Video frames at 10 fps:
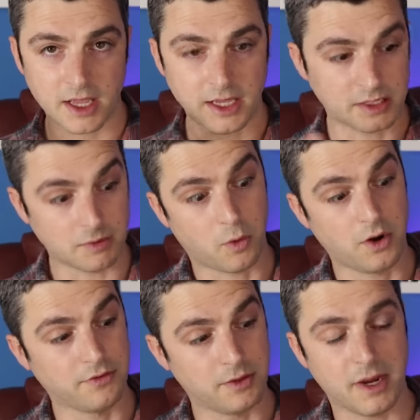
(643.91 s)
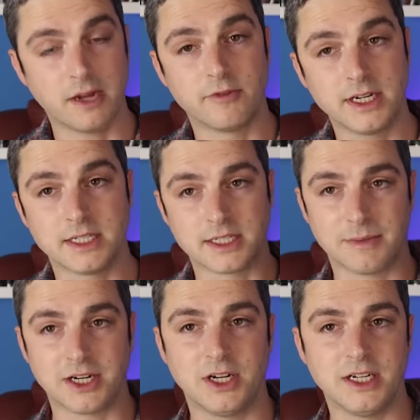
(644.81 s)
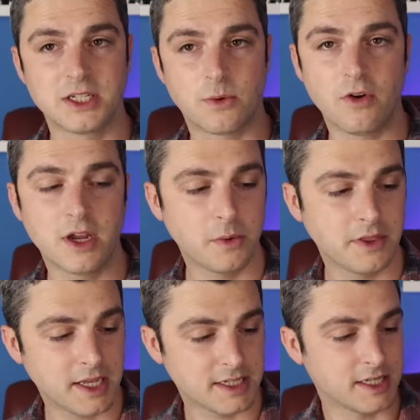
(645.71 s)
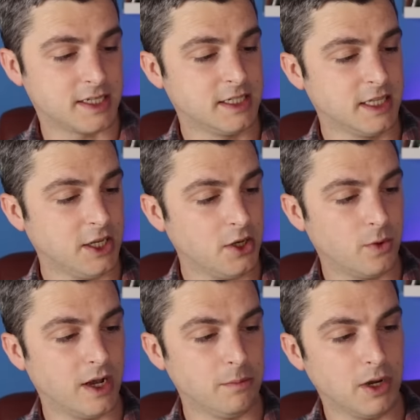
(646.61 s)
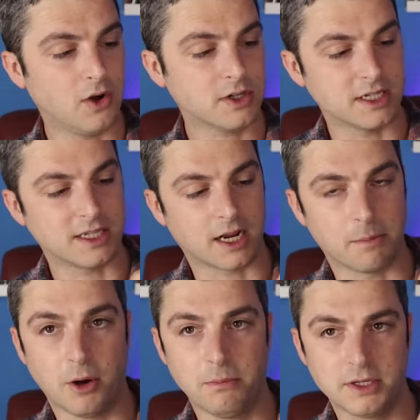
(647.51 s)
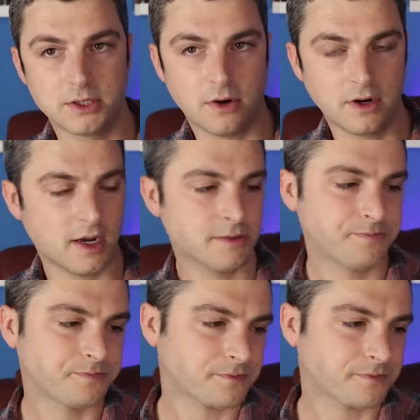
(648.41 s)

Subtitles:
It's one of the main reasons I'm actually squonking with this. This is the UL Blocks. It's like a pumper squonker.